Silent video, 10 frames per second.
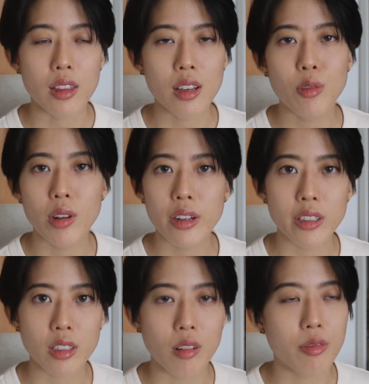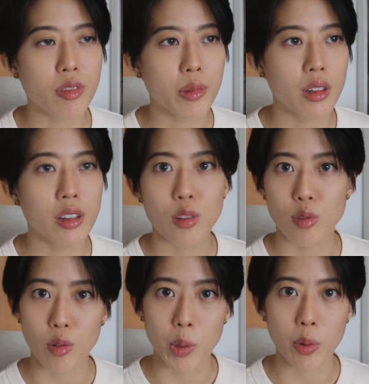I think he really does come from a
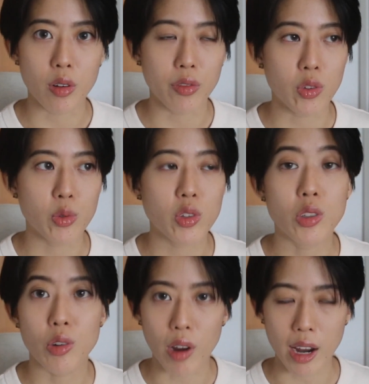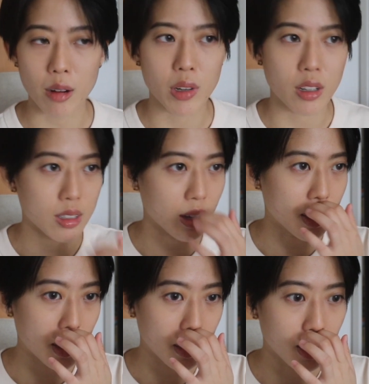literary point of view, which is great because
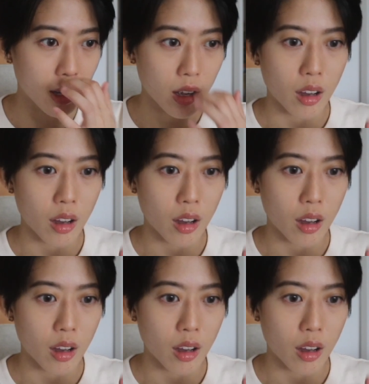I think